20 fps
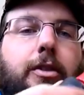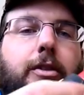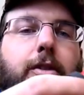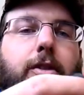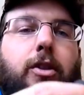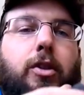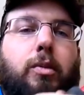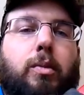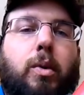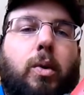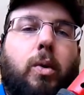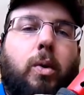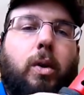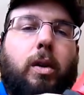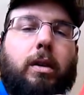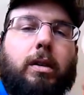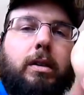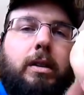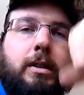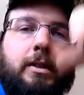No
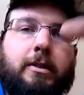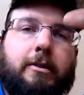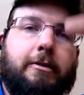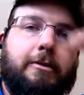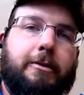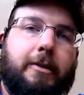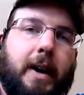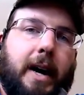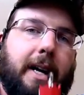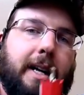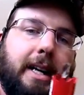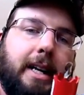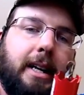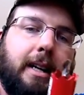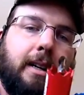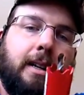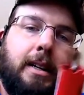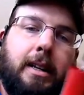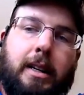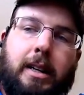more
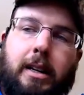fighting